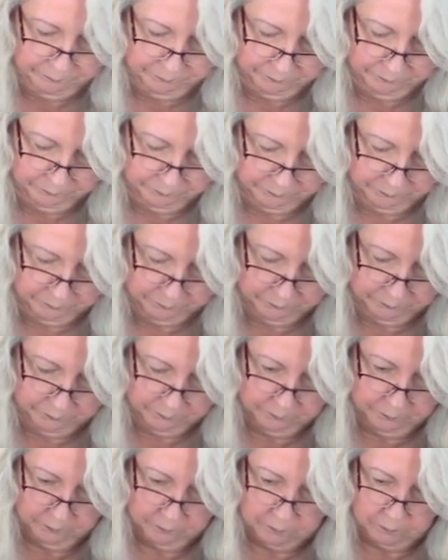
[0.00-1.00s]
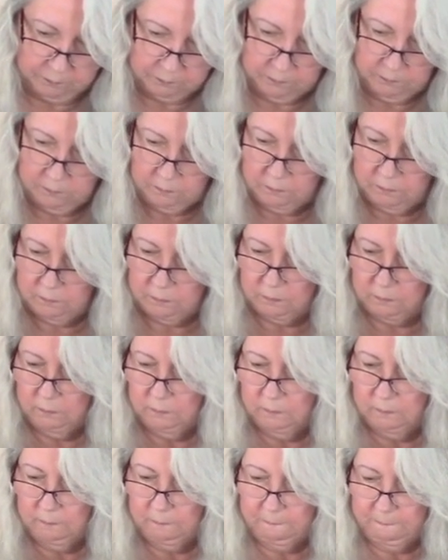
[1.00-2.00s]

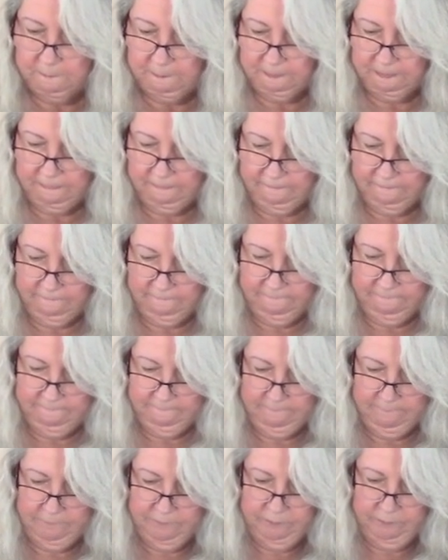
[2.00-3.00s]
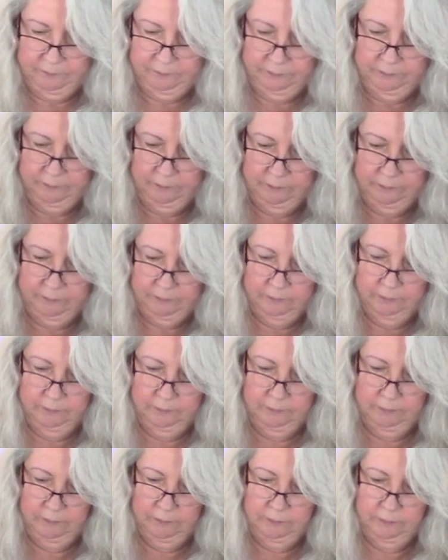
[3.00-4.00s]

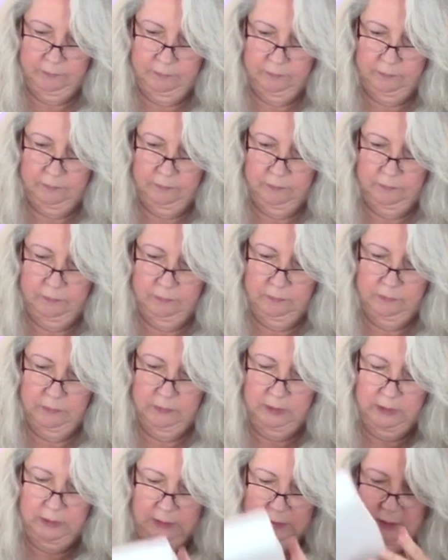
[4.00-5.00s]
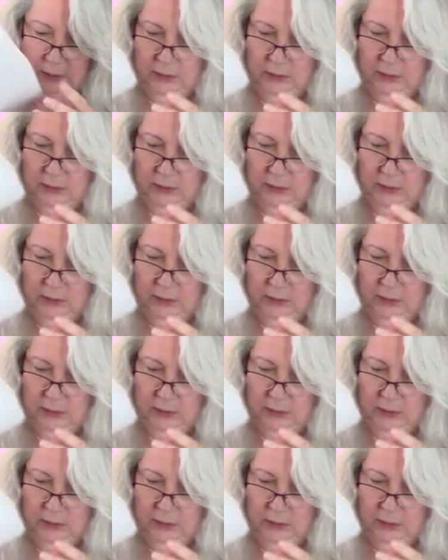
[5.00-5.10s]
(silence)